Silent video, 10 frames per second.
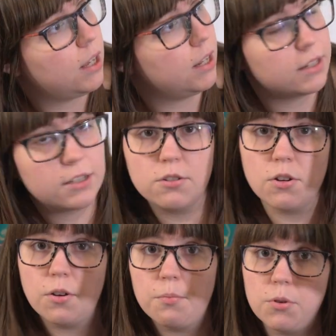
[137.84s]
And this is
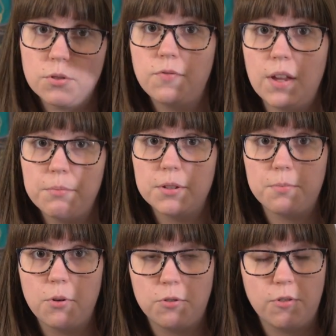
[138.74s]
her most famous
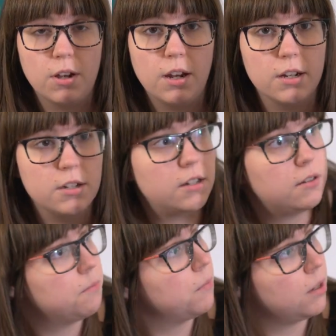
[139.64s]
poetry collection,
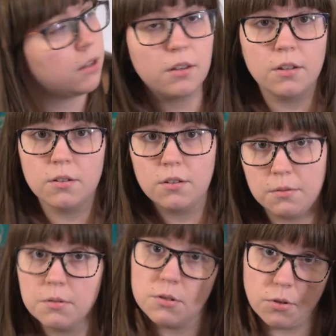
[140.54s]

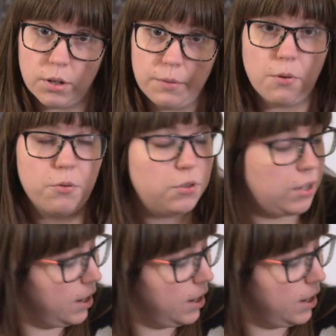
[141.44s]
so looking forward to